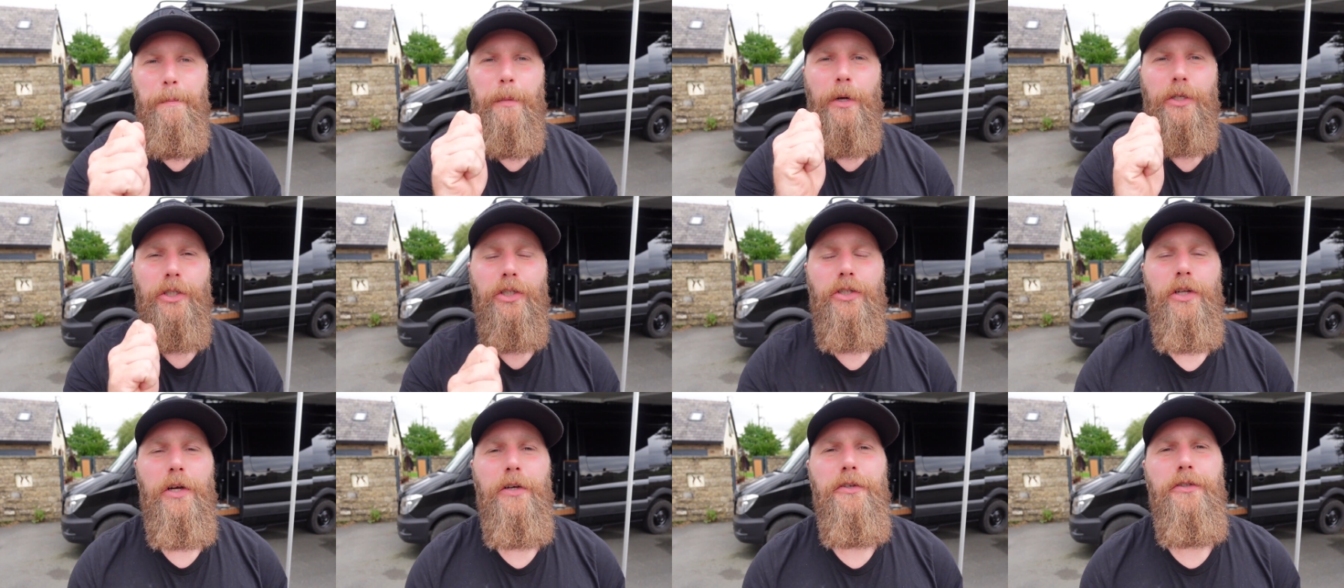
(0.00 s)

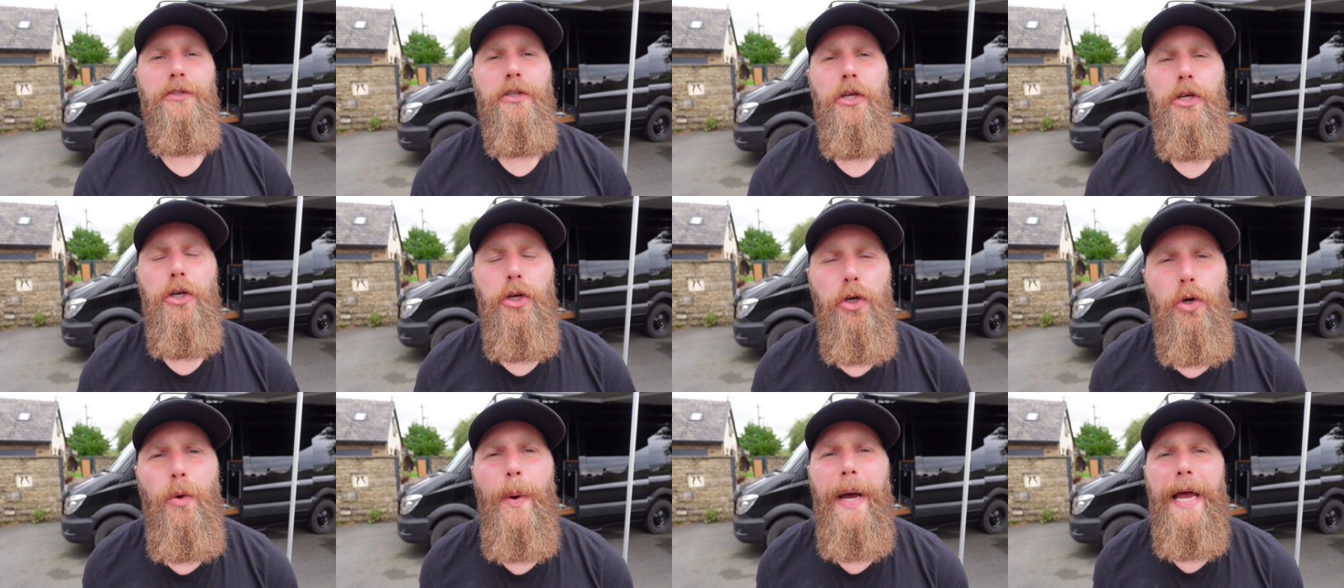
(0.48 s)
much does
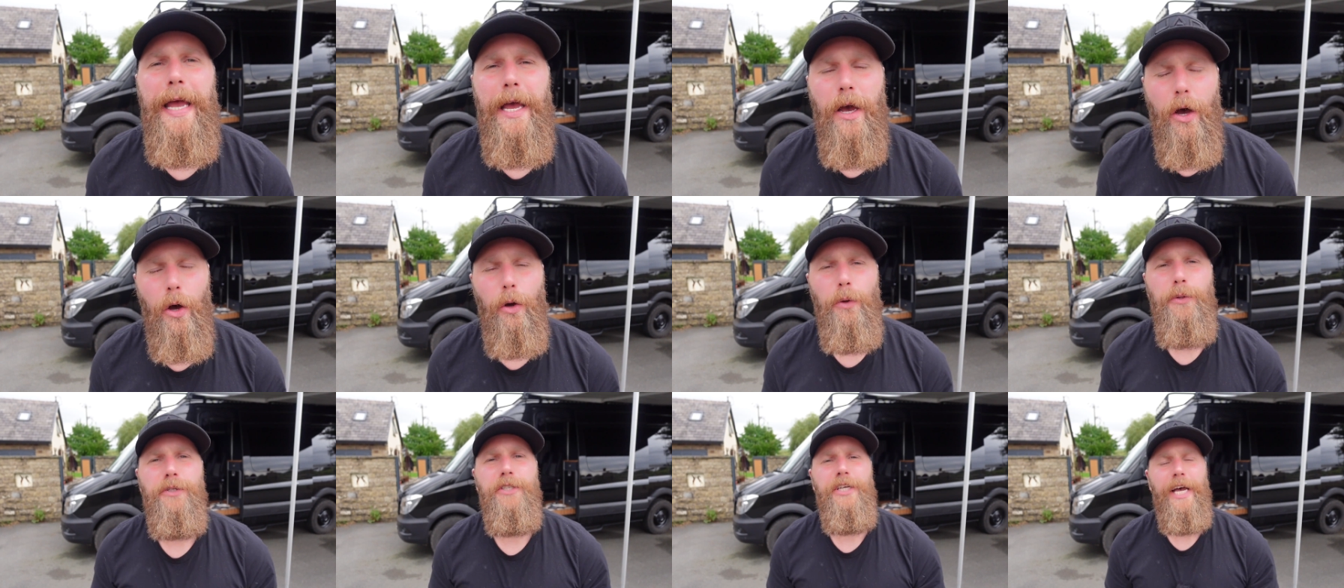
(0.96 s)
the
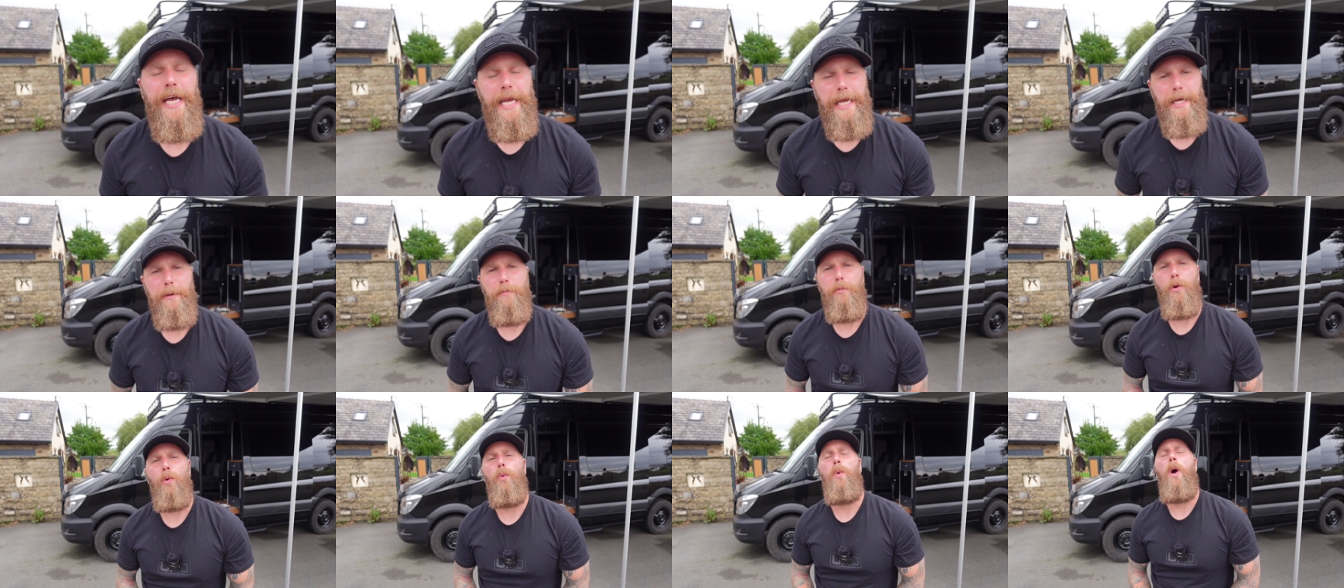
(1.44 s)
UAO
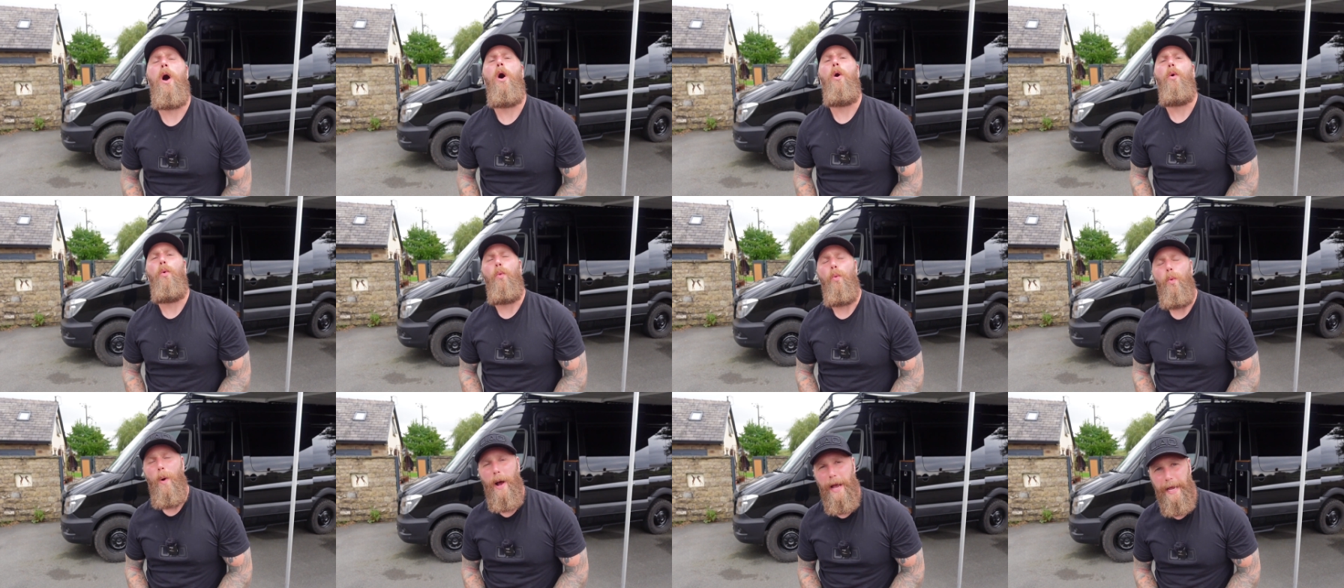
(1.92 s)
table
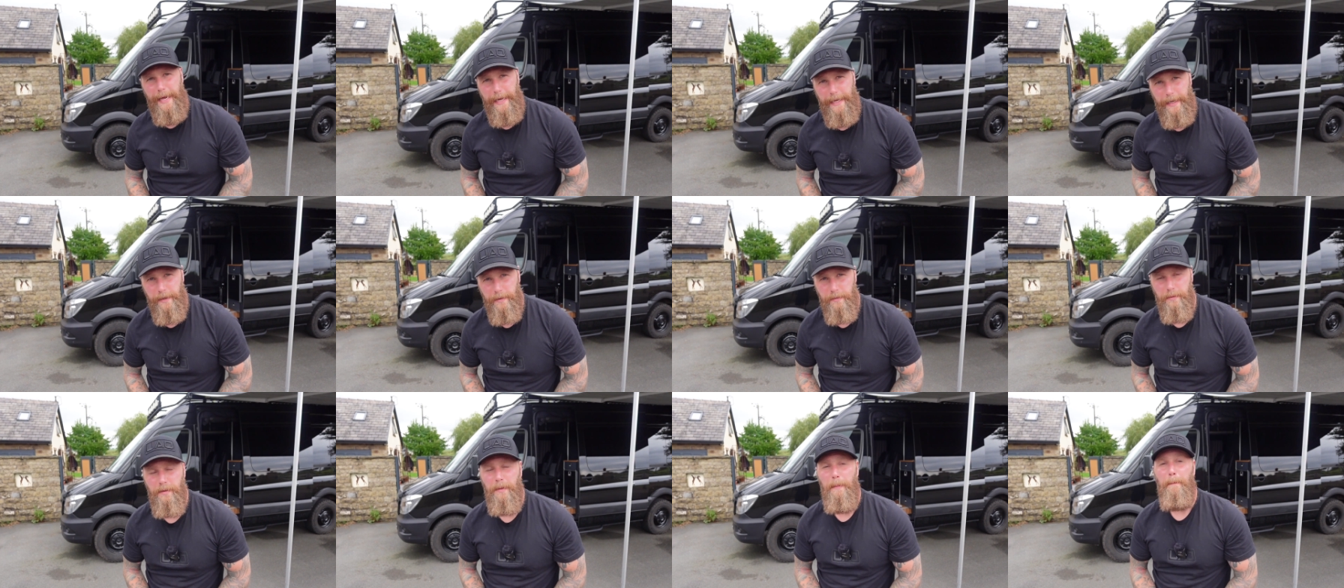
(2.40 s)

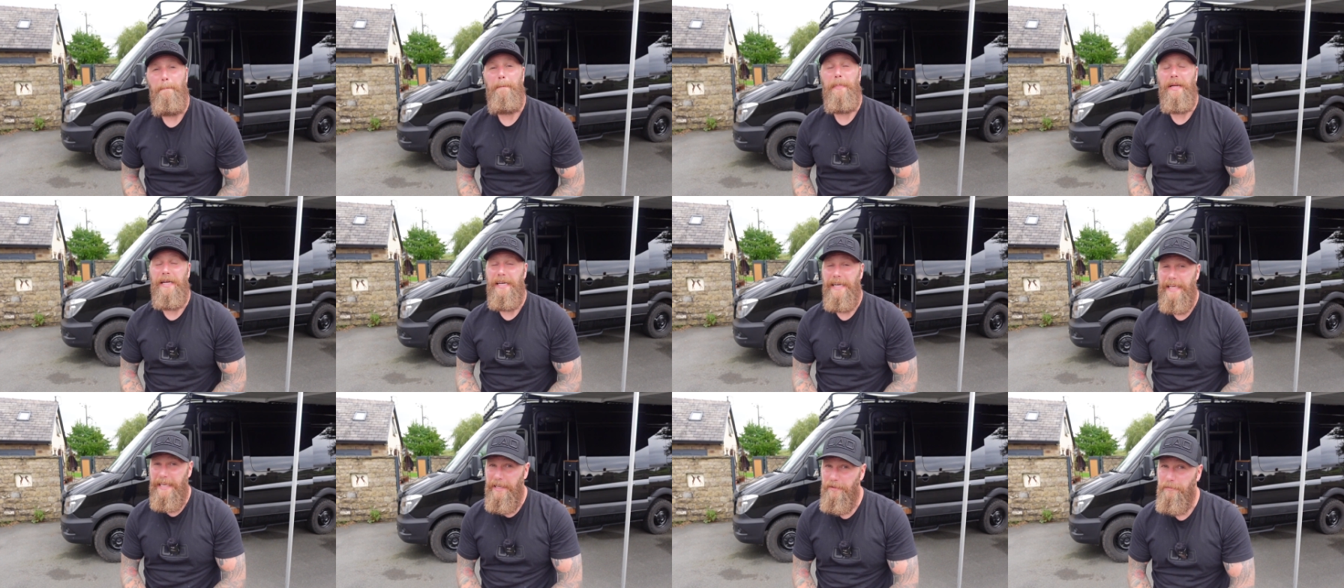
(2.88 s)
weigh?
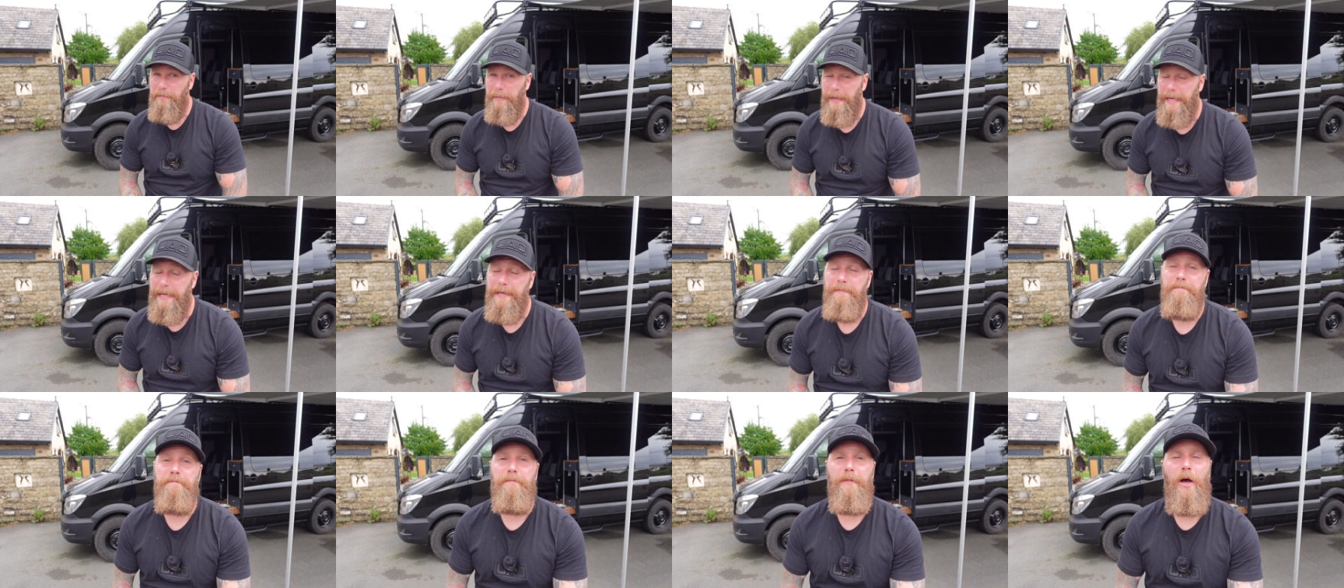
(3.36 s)
Believe
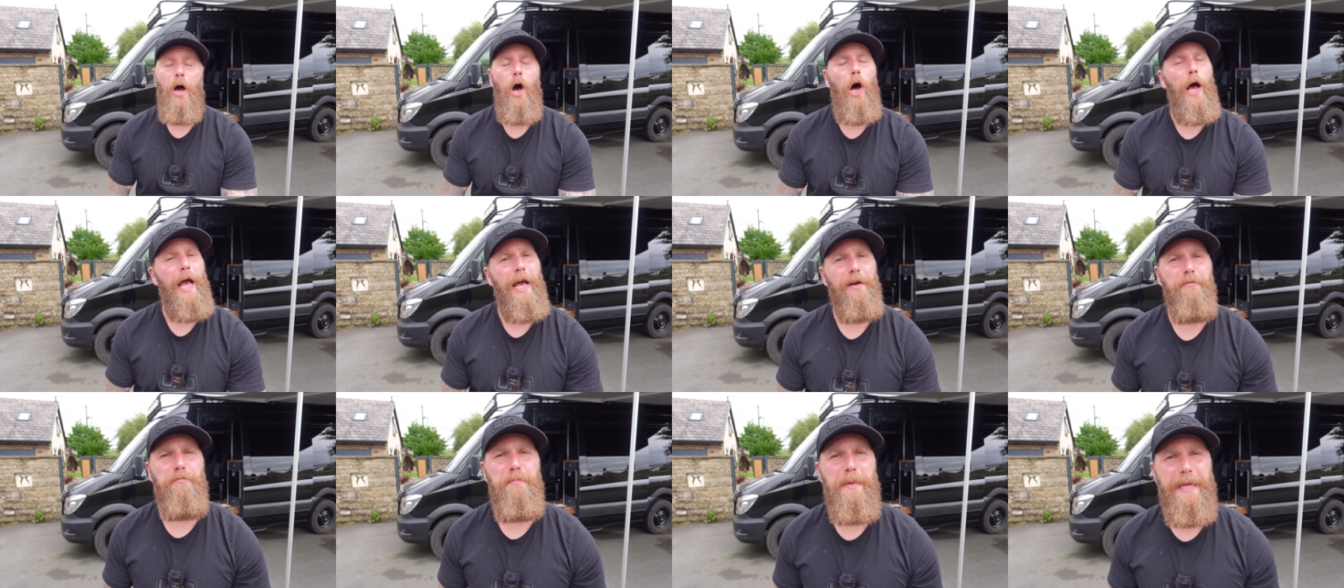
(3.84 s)
me,
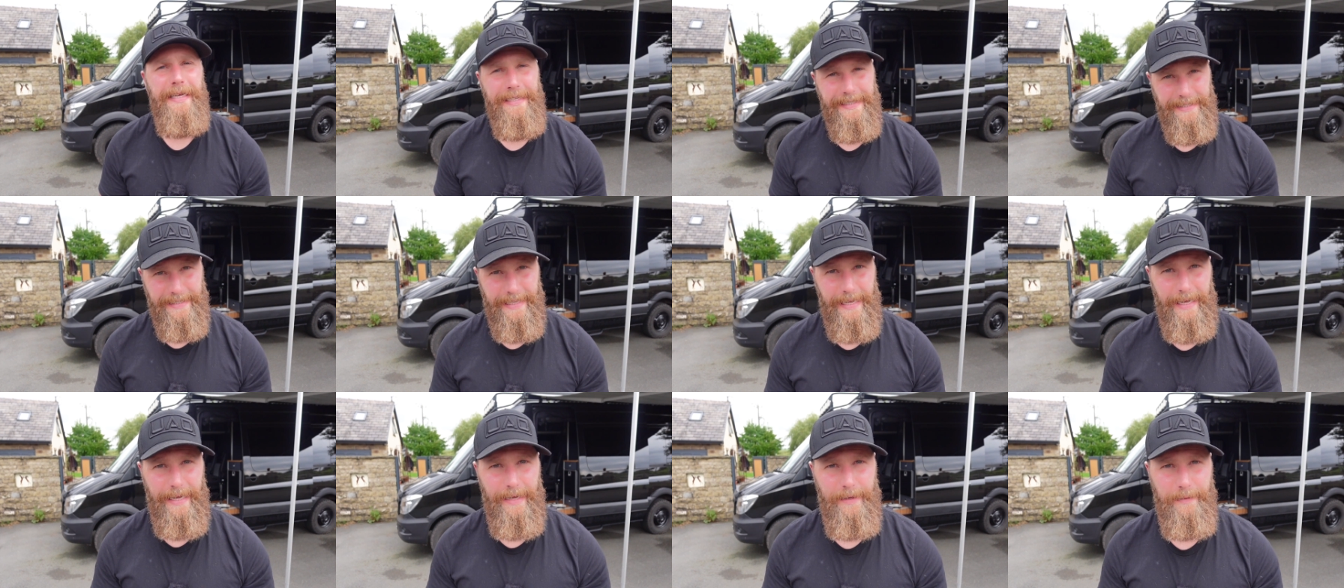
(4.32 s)
I have
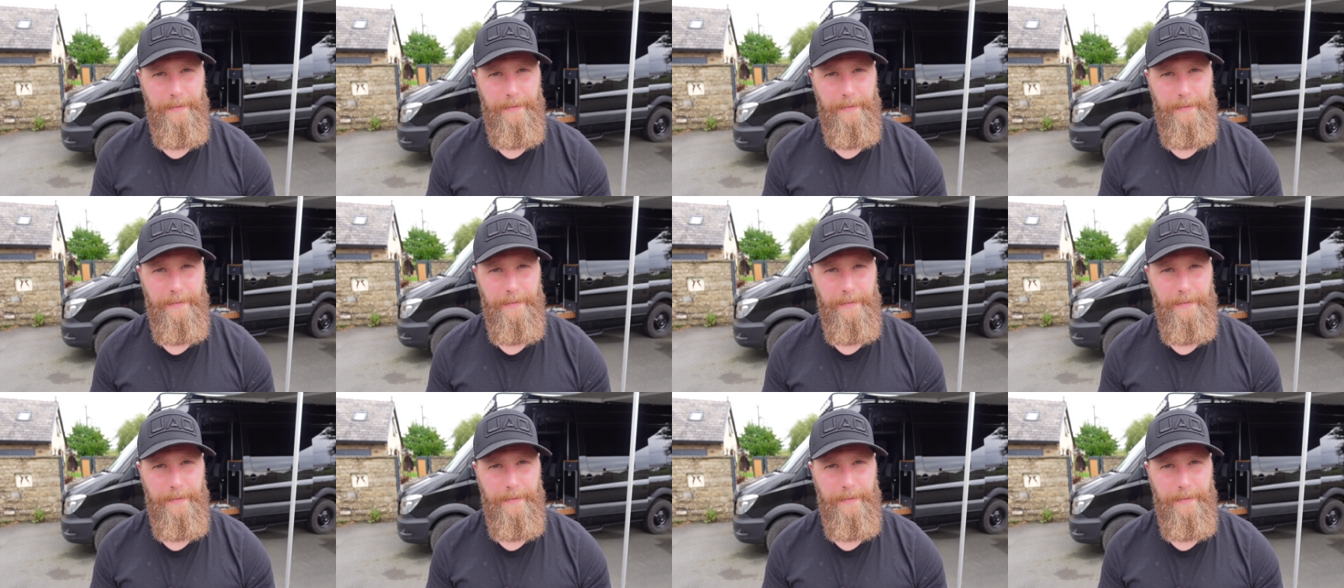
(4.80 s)
been there.